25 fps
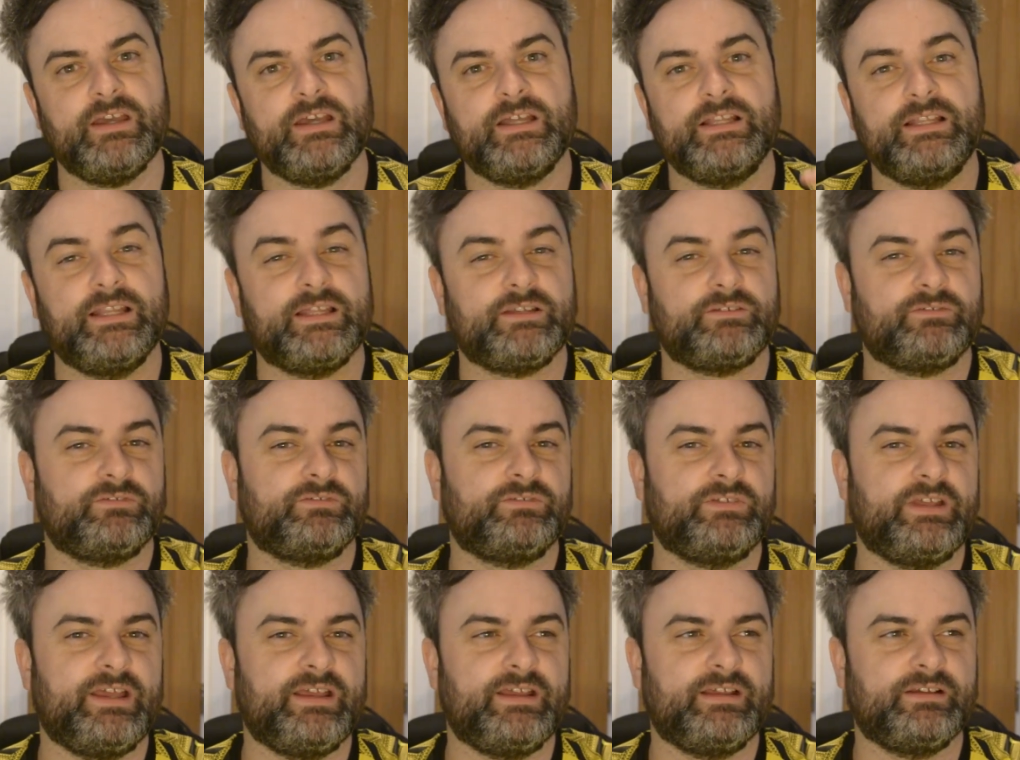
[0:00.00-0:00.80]
Like
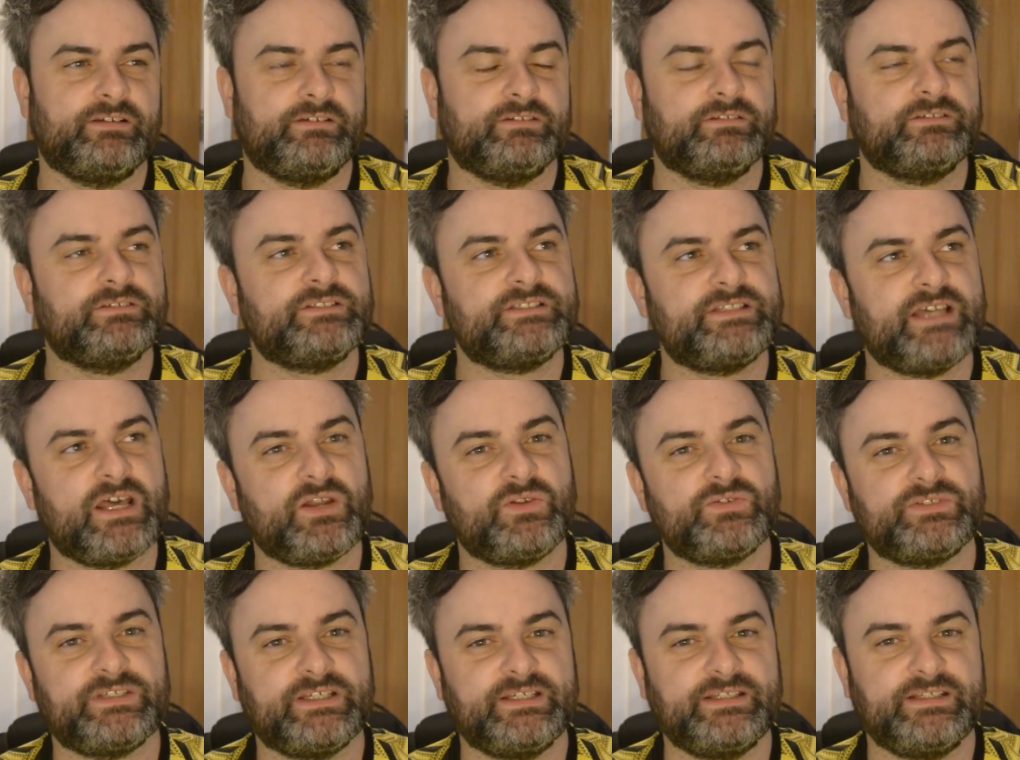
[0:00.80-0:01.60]

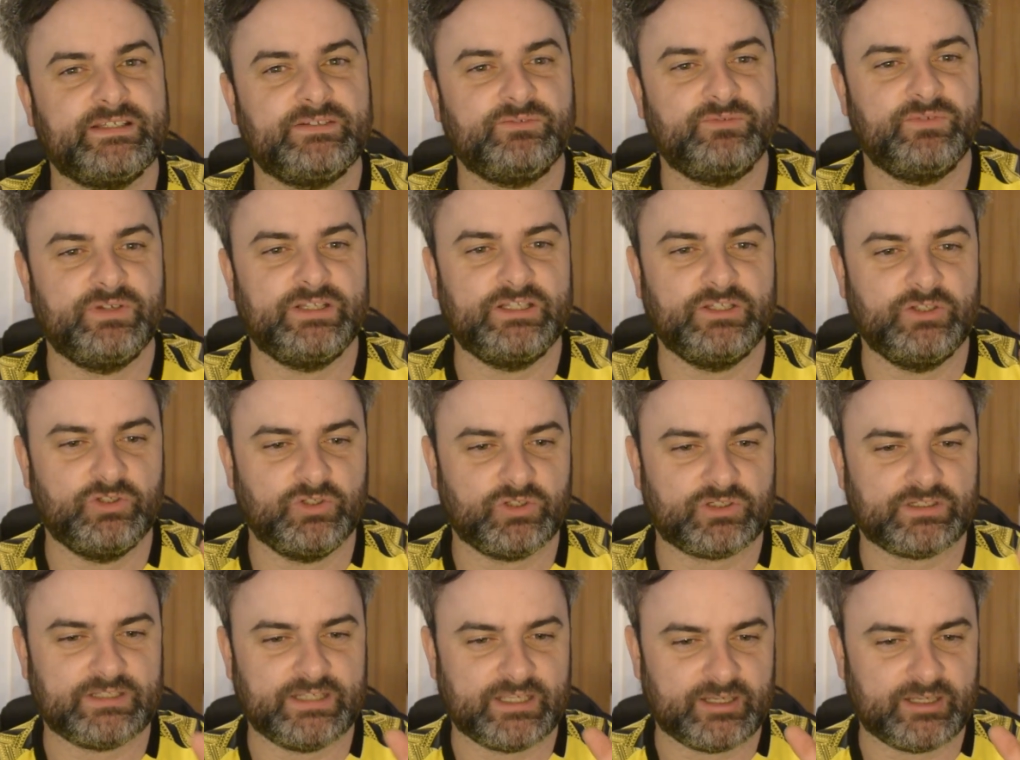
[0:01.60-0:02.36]
San Jose didn't really look